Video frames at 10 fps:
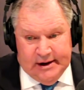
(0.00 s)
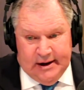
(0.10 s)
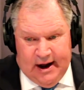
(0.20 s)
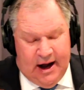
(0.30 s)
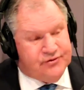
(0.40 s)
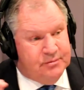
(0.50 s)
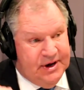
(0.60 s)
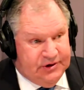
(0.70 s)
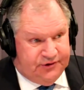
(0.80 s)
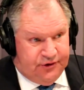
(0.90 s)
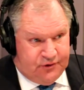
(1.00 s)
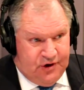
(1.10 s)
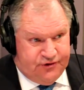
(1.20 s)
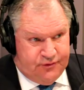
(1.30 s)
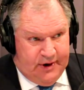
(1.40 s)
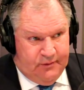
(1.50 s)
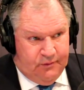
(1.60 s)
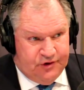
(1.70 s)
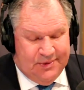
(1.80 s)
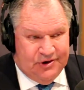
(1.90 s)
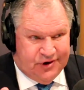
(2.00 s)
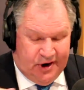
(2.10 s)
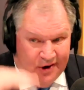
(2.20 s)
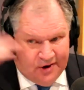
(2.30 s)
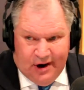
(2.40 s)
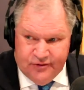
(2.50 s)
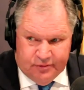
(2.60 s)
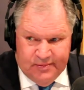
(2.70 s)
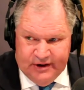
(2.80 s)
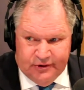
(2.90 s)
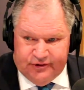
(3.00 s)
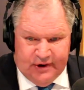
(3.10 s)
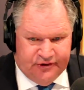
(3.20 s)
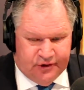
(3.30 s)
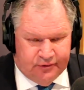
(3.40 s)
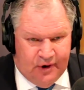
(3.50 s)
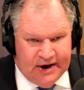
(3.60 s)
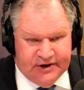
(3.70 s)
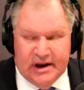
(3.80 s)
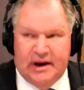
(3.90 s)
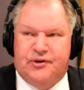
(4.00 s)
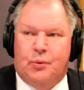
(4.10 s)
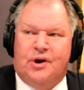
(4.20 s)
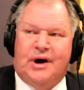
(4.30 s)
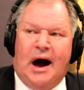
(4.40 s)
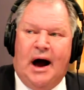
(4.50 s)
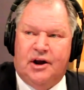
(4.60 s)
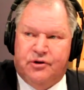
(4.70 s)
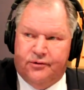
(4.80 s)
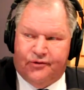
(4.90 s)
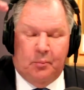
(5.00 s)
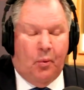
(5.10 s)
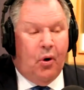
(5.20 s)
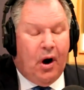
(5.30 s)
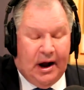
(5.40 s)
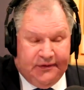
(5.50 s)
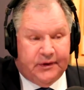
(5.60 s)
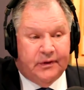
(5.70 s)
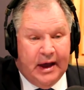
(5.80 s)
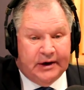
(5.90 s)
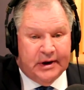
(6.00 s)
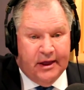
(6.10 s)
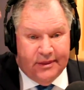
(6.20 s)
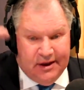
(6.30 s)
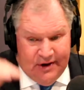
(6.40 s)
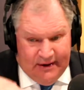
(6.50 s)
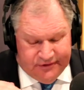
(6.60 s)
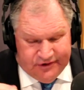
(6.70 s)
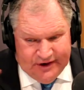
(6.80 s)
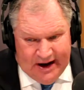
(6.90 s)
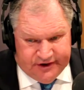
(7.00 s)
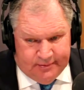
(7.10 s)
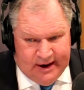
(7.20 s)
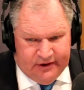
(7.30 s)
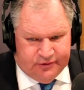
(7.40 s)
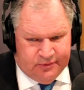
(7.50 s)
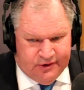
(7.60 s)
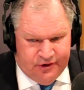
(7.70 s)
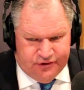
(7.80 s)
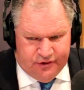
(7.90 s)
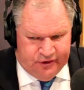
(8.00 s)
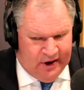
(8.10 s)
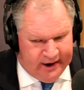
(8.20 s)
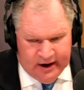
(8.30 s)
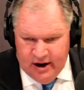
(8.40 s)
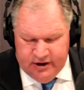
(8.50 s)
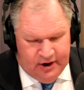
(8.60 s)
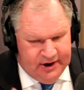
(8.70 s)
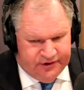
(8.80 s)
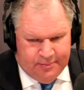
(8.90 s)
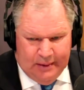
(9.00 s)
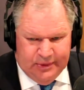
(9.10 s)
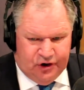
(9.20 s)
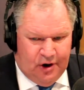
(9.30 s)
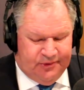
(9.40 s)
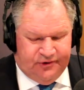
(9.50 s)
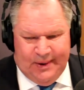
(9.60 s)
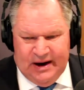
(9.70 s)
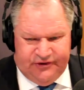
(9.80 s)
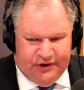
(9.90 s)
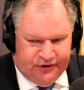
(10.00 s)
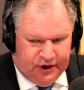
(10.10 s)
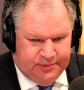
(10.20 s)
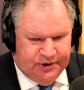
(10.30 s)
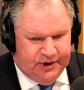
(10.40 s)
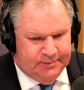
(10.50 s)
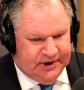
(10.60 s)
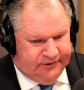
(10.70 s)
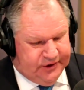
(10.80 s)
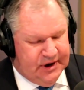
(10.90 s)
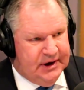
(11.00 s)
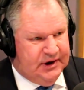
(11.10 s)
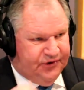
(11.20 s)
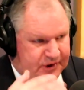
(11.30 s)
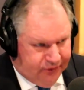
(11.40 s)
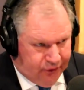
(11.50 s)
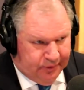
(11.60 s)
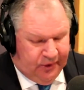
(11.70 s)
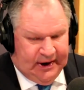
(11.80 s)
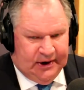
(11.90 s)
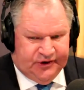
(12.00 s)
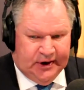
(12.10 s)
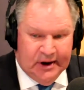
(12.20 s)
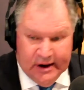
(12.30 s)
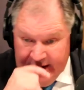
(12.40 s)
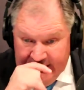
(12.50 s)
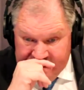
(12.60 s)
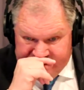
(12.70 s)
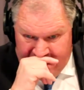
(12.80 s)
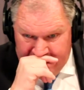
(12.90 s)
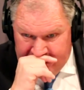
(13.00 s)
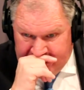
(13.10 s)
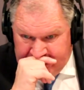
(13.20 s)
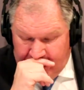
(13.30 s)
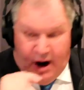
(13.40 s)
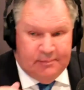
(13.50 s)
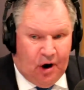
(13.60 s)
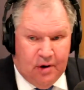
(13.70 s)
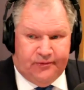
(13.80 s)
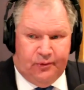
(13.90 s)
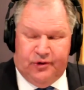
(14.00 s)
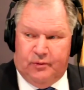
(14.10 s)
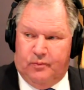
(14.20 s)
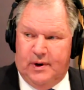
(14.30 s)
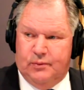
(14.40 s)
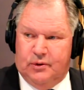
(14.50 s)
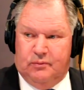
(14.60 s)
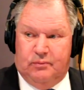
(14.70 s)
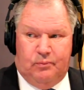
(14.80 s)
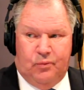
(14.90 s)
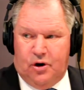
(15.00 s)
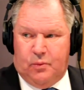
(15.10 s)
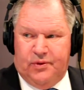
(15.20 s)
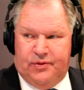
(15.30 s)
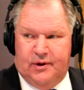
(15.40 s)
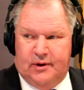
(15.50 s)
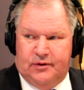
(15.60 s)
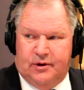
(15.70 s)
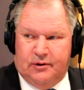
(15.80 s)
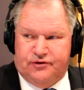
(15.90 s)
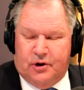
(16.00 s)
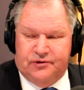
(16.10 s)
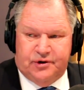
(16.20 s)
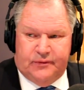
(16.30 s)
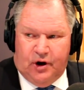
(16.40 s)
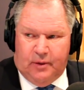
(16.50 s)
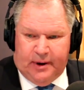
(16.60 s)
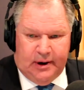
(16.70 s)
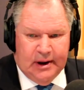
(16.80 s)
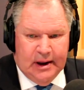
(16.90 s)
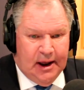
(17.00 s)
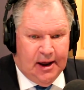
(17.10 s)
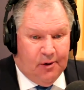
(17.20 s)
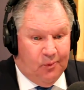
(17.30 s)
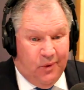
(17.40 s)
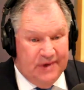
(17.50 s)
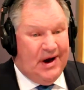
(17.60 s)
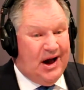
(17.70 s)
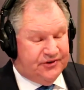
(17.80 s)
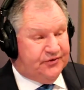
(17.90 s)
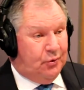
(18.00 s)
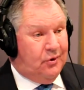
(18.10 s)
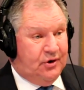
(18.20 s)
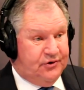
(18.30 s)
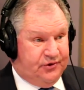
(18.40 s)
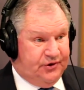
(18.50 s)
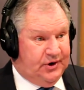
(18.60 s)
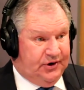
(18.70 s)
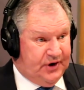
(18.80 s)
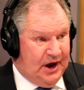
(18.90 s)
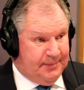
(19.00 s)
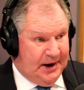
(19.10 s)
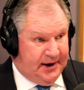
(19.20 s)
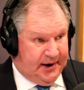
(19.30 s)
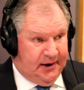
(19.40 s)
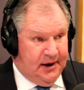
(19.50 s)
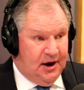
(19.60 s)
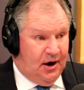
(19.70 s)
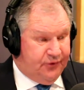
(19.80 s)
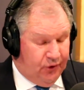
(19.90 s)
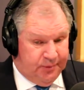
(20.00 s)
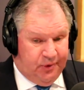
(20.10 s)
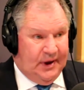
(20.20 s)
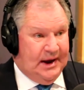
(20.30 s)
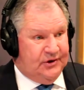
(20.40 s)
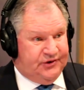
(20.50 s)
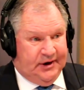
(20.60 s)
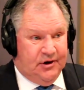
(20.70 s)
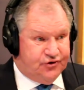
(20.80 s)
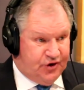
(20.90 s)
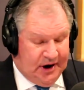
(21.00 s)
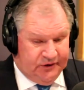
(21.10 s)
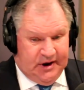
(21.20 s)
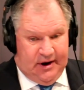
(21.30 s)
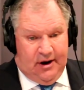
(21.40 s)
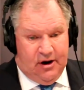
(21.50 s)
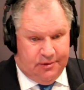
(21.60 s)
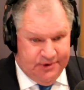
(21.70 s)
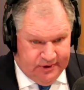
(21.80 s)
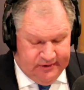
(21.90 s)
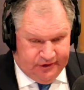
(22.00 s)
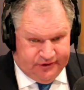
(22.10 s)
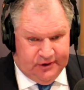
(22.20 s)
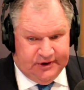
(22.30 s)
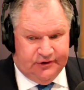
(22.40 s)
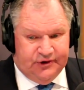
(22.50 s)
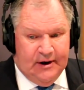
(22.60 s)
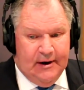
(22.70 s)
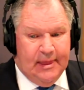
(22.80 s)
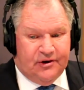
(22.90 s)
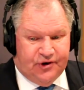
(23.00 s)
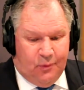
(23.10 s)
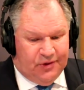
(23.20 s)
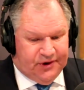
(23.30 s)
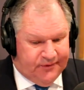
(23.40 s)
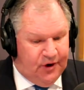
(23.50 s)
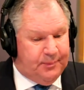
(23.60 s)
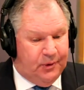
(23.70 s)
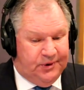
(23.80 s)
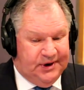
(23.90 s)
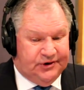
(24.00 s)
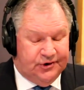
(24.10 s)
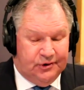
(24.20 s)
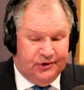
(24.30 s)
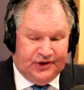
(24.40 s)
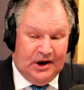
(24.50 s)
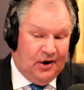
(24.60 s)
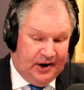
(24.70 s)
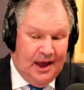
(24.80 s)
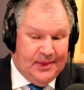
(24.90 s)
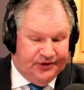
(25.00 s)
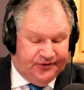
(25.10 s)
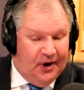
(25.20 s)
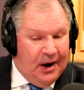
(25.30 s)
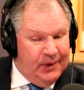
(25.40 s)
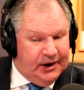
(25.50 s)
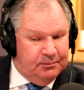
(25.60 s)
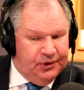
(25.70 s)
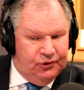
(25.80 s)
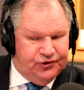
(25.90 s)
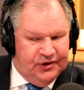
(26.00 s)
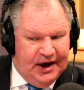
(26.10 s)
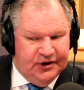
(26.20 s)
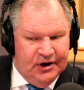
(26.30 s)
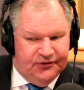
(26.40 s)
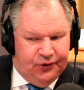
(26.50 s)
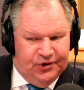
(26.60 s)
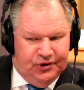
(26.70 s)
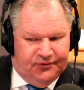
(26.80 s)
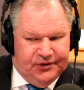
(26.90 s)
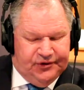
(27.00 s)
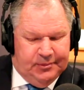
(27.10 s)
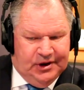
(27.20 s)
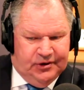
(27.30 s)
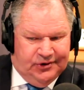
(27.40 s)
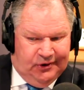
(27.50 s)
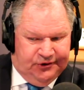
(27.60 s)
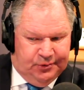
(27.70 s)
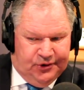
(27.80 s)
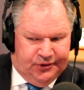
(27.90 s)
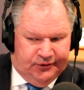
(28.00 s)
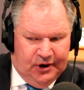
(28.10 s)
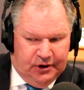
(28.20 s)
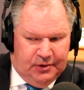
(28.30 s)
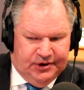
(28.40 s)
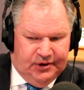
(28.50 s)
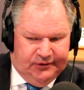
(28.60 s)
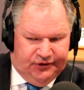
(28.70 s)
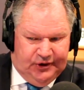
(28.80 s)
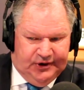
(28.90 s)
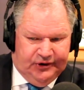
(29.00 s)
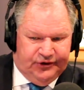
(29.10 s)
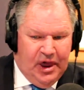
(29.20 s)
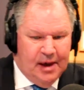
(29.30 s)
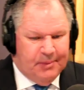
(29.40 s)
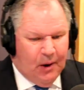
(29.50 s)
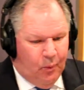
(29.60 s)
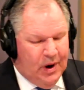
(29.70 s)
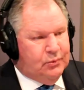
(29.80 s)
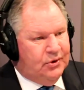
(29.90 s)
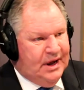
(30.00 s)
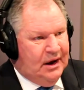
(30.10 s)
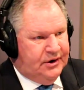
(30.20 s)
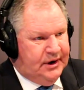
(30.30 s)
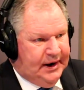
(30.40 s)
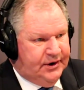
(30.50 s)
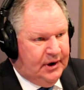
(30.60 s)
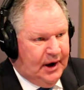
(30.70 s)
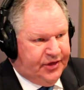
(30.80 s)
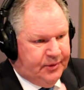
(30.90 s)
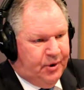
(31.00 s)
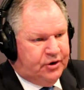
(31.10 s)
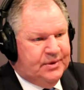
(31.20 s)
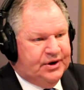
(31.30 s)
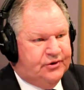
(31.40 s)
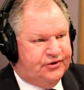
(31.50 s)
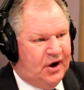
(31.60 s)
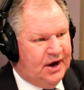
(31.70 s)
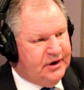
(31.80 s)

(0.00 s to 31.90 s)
100 metres discretionary, which means you can go to 100 metres as of right. If you want to argue for more height than that, then you have to start to make some conditions like, you know, here's the public open space, here's the community benefit, here's the affordable housing. So I'm hopeful that we will work with the chosen developer. We've asked for all of those facilities: car parking, affordable housing, childcare, community facilities. Yep. So what the developer will need to do is say, okay, that's fine, we can build you that $40 or $50 million worth of community facilities, but we will now need, at the bottom end of the site,